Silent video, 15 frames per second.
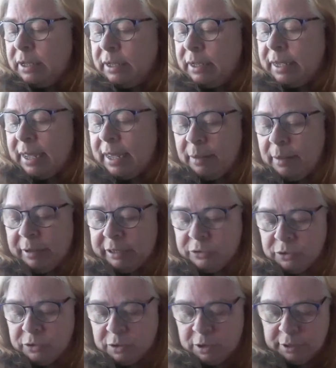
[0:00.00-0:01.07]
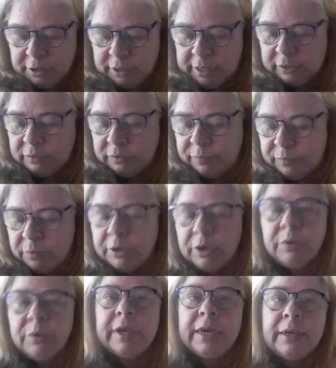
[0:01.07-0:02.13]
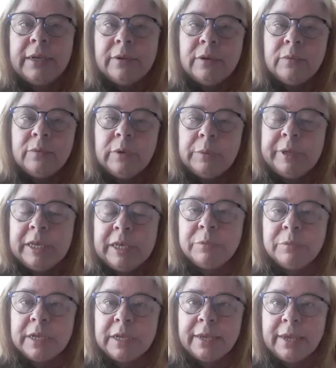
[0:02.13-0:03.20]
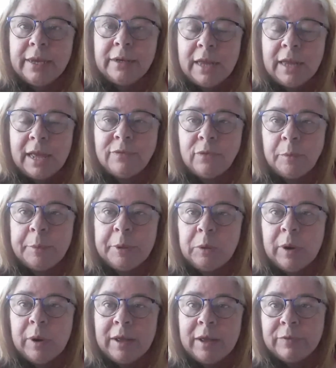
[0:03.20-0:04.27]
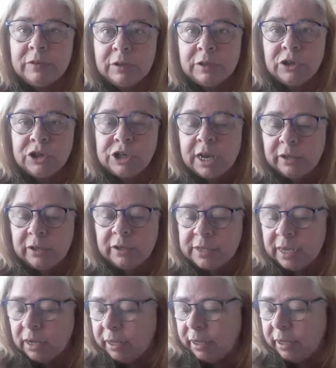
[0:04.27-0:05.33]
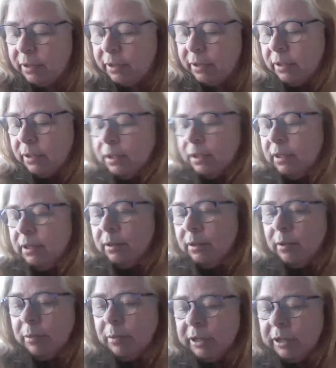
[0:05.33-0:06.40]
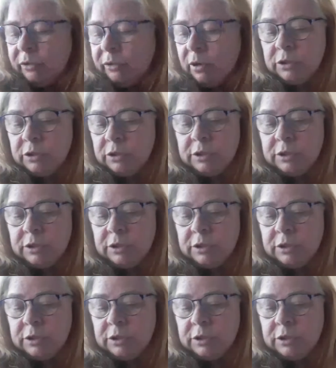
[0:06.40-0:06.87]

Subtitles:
Kelly, bless her heart. You guys don't know Kelly. We keep saying Kelly, Life of a Millwife that's in the chat. It's Kelly. And bless her heart.